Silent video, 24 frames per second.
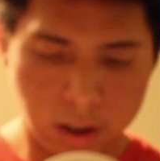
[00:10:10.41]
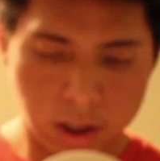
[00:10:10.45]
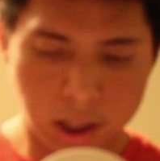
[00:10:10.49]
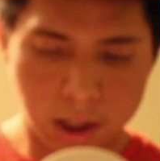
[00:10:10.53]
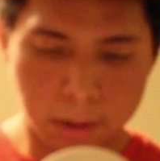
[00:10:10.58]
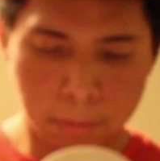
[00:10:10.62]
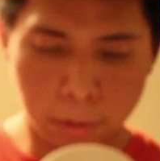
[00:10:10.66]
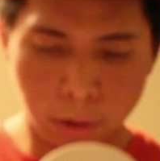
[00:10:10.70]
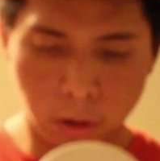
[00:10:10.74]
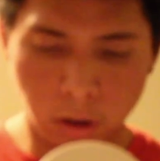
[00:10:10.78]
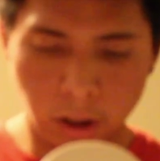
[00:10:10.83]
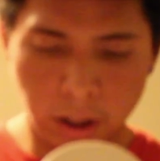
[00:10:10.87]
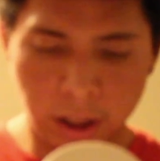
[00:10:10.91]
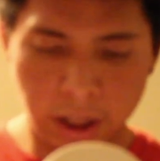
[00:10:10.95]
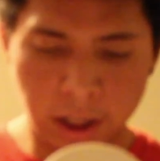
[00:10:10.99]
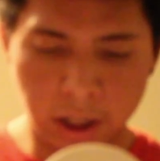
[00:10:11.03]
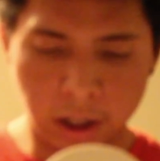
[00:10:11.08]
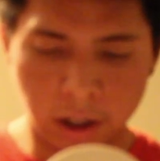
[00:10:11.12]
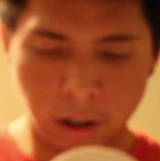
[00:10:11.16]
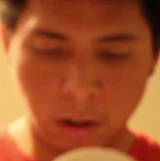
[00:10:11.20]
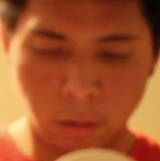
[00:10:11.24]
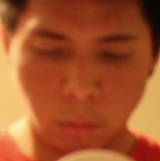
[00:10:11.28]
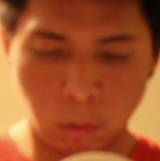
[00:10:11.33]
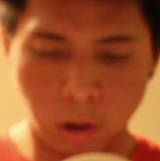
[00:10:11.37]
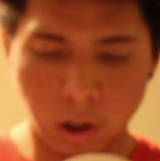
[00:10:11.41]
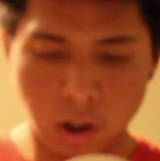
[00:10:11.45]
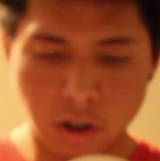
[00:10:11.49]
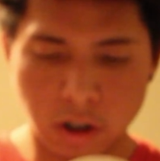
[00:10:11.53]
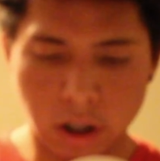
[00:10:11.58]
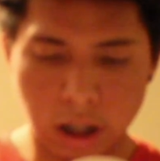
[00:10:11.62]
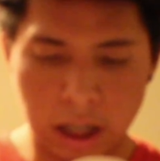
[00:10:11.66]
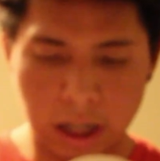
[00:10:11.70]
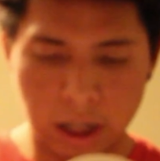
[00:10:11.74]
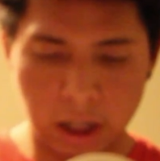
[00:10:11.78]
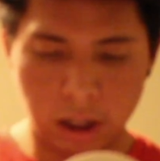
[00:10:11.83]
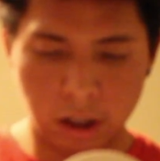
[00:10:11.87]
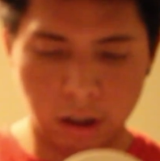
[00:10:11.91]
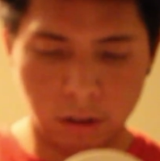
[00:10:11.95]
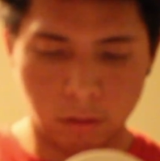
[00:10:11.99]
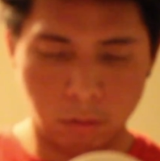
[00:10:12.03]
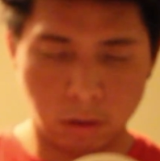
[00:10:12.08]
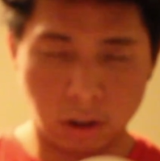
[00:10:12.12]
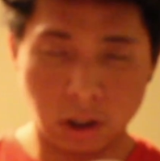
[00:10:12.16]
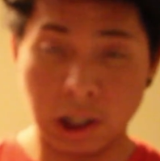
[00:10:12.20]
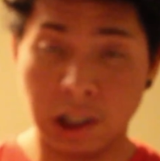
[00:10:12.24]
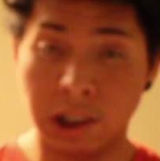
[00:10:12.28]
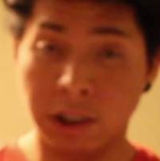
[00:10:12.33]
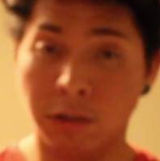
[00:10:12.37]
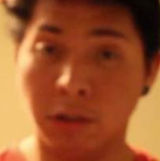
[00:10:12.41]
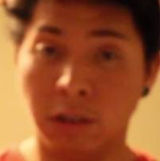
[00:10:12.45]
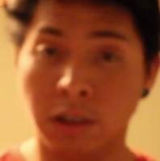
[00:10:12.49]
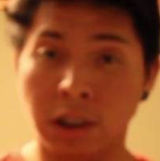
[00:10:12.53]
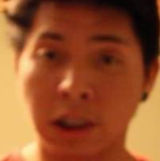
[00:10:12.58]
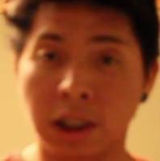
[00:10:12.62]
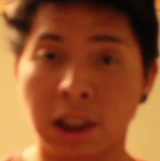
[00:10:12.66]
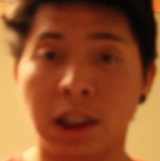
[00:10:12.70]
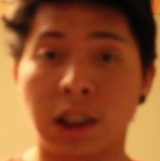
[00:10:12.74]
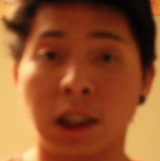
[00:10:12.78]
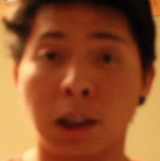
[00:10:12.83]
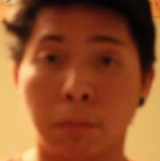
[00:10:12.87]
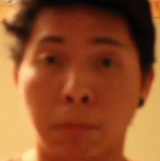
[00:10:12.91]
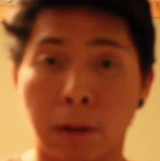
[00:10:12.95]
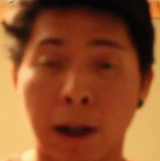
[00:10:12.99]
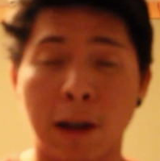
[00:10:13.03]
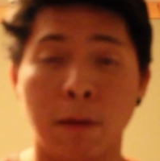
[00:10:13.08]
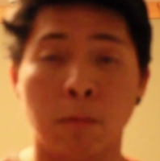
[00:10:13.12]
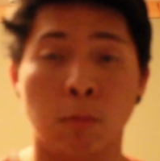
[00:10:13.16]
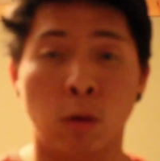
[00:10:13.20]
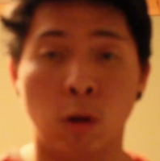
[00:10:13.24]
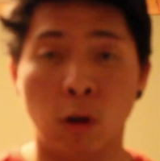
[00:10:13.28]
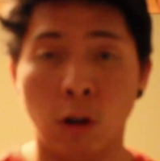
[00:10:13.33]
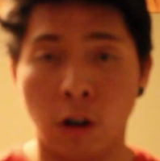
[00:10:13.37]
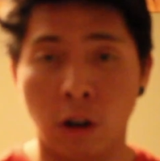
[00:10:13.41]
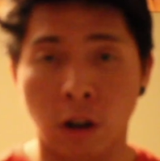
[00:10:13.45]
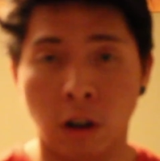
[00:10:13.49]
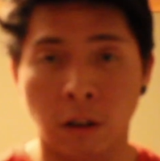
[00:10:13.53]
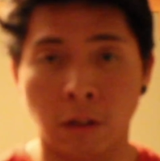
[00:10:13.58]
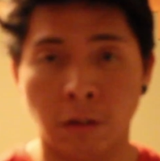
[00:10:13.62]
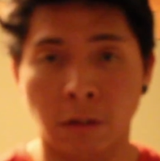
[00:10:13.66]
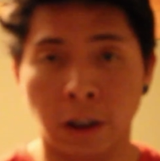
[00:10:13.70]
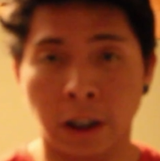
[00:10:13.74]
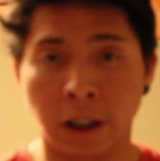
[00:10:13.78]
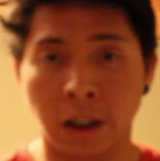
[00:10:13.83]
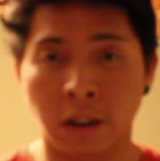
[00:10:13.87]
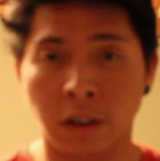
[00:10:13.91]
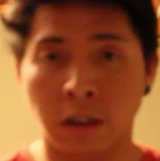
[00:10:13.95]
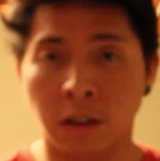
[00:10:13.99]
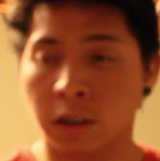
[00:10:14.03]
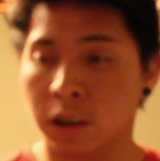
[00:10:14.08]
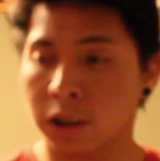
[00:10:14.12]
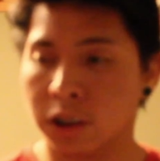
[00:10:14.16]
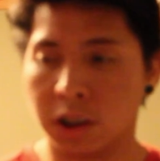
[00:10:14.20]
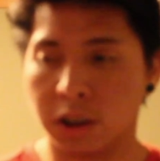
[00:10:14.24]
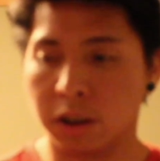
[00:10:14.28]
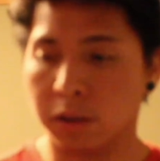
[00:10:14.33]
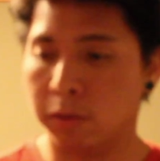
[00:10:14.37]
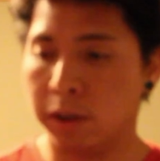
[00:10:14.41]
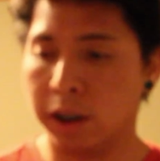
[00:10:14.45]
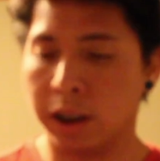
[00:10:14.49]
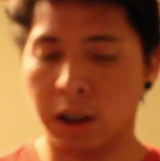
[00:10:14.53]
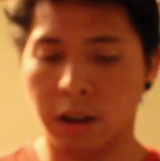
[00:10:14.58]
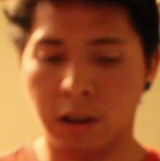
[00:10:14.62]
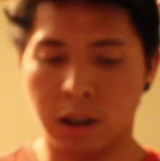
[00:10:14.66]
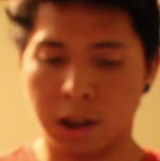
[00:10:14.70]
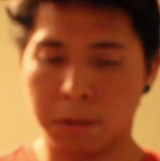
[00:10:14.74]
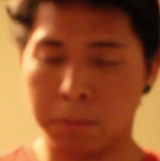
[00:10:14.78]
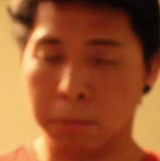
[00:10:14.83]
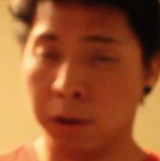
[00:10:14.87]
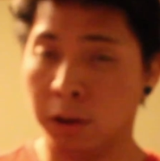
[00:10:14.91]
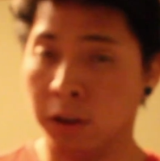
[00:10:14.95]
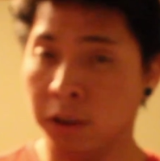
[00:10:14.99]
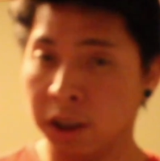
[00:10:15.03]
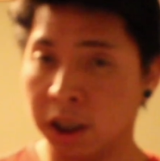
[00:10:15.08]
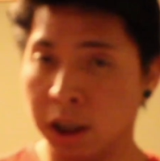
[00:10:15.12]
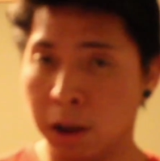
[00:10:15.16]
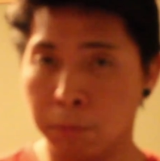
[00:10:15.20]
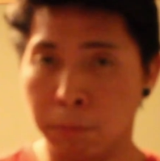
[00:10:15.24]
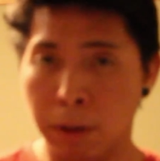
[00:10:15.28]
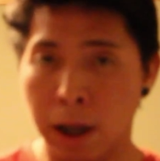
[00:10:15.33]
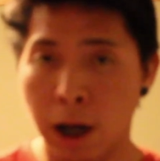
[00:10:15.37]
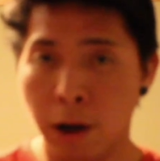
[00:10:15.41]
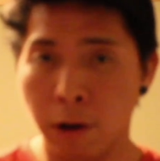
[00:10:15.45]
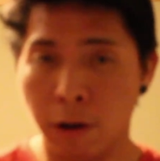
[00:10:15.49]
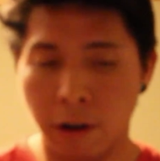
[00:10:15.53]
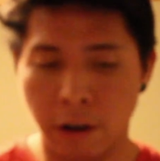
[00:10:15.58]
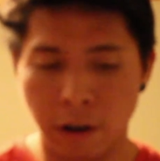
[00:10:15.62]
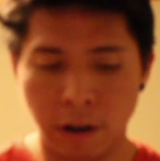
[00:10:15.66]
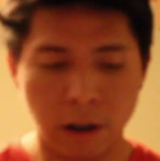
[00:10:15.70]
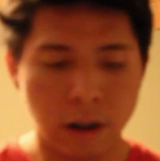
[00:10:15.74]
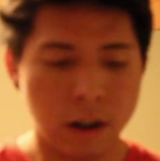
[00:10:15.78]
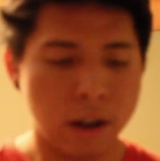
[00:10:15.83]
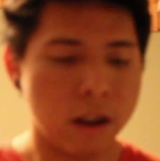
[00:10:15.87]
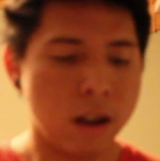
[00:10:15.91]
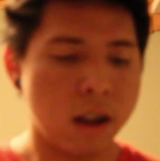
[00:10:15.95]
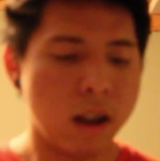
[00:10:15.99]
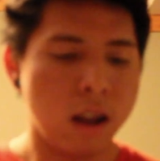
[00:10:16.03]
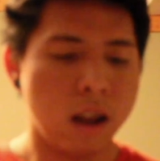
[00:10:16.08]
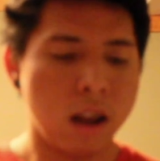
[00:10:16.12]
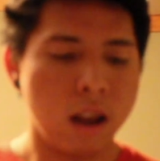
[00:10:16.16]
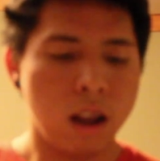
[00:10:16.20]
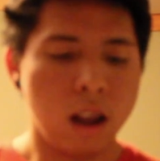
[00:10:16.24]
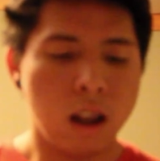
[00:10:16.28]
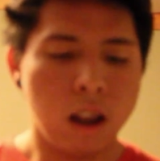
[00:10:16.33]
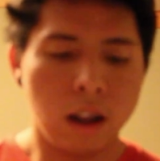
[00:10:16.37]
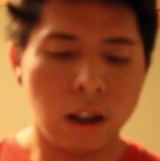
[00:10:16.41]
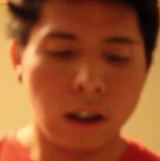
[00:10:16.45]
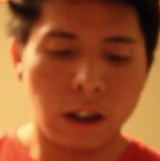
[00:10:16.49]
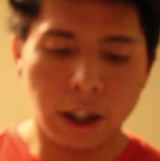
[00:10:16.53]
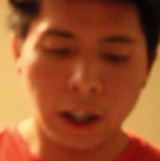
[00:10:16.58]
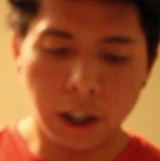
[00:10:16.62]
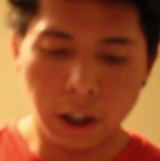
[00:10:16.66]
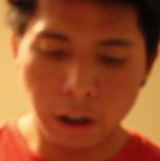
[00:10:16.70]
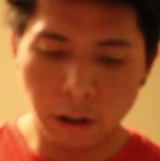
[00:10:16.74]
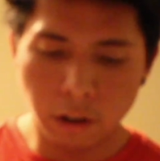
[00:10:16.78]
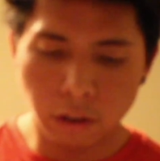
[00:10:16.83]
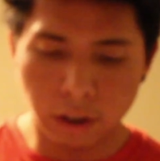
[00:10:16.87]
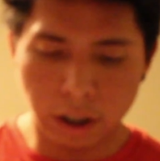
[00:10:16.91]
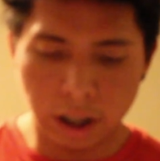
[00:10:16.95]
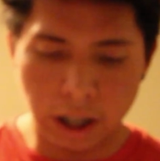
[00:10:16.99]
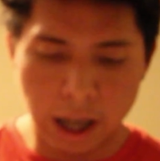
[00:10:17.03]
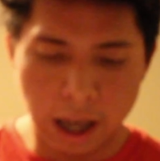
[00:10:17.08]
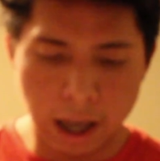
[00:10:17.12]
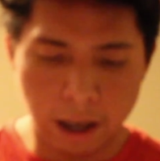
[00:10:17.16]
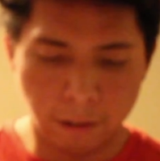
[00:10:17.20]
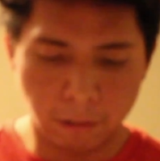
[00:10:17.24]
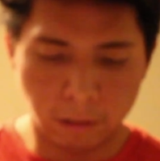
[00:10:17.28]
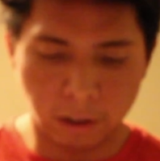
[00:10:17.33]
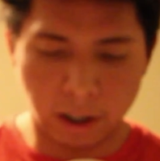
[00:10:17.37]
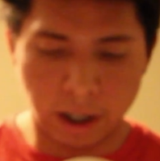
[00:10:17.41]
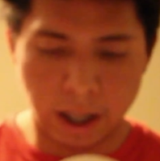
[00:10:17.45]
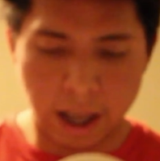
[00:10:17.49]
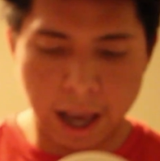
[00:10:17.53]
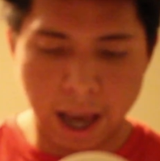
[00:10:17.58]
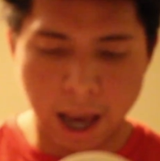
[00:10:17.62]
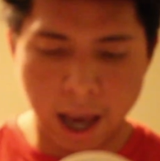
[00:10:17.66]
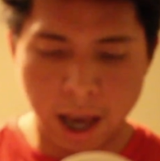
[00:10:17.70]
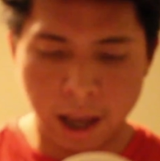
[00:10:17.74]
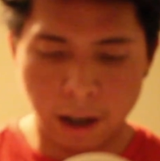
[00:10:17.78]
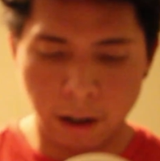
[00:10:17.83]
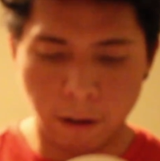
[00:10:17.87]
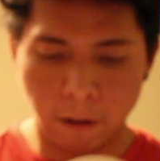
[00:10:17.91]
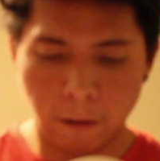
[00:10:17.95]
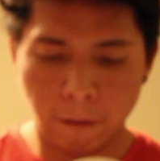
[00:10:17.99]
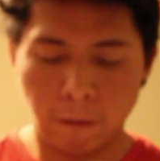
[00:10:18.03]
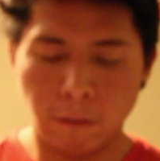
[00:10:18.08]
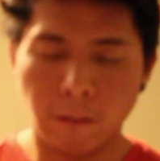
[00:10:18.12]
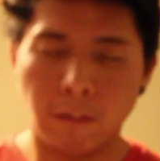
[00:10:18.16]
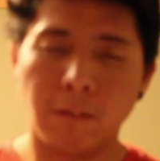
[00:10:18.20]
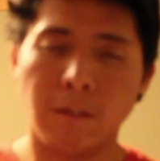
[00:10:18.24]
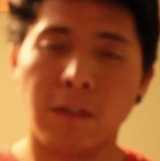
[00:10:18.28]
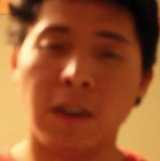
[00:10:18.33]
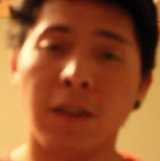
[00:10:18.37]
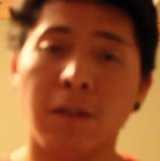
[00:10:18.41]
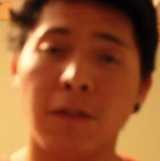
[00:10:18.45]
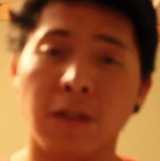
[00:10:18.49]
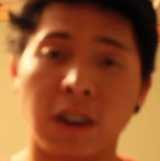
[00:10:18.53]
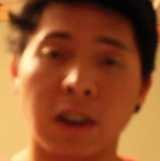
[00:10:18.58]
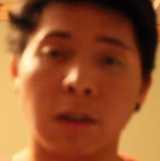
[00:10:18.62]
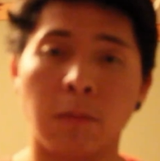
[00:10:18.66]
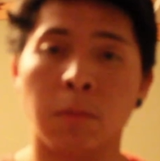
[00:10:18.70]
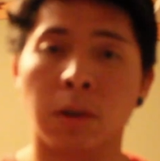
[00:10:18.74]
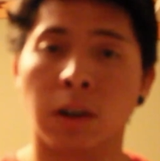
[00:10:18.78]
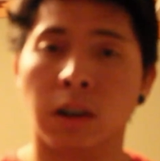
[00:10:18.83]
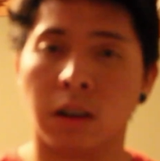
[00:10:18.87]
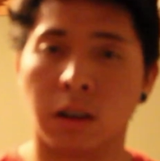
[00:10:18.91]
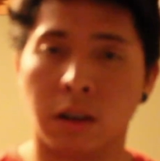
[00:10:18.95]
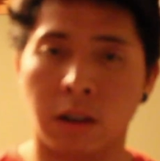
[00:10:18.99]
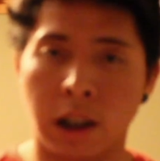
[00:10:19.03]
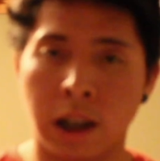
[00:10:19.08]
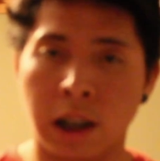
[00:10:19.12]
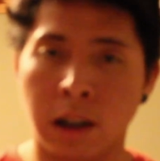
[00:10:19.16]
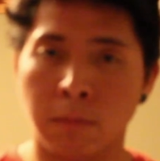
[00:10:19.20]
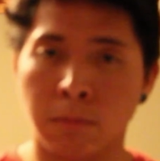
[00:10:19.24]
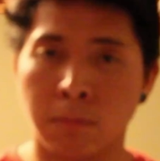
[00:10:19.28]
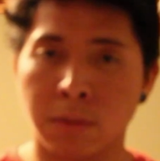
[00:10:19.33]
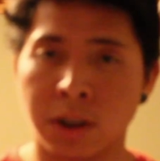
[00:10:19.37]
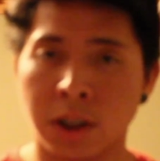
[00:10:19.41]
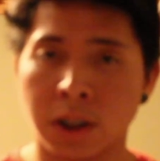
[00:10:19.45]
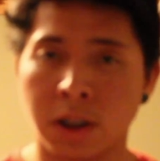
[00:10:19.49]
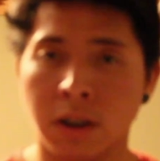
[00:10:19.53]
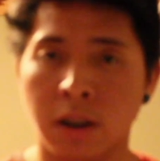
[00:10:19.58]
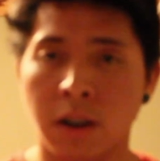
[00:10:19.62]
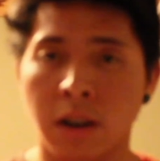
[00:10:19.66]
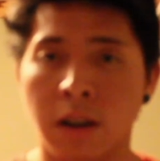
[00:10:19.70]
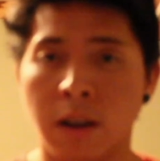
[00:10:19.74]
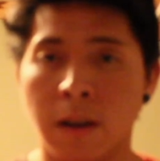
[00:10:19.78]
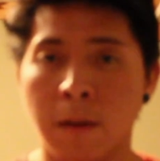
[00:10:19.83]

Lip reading: spirulina, which I need to buy more of in just the regular spirulina powder. Here they have it at 50 milligrams,